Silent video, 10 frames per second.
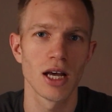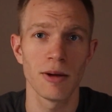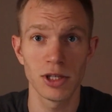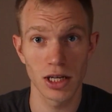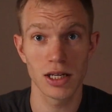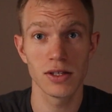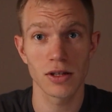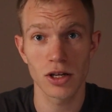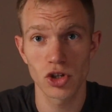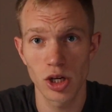I mean, it is a
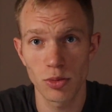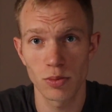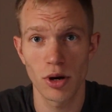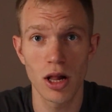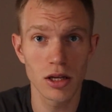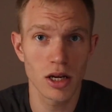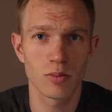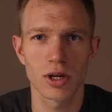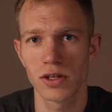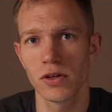lot cheaper in Polygon,
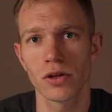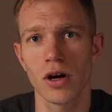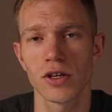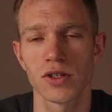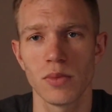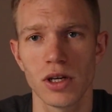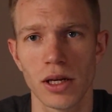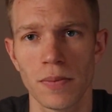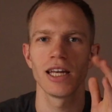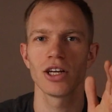but it still costs money.
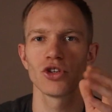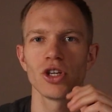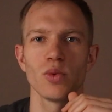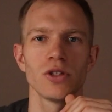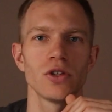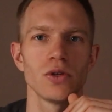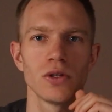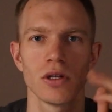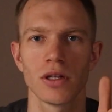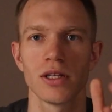And I actually went to
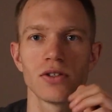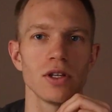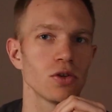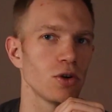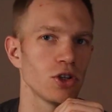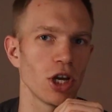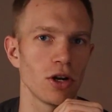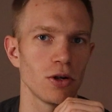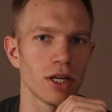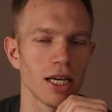Lens Discord
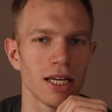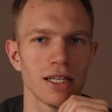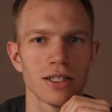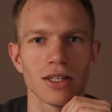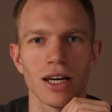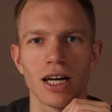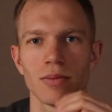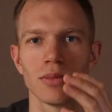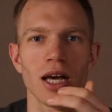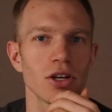channel and
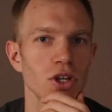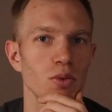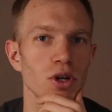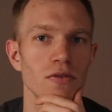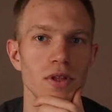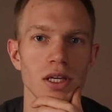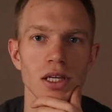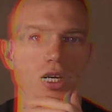um, actually one of the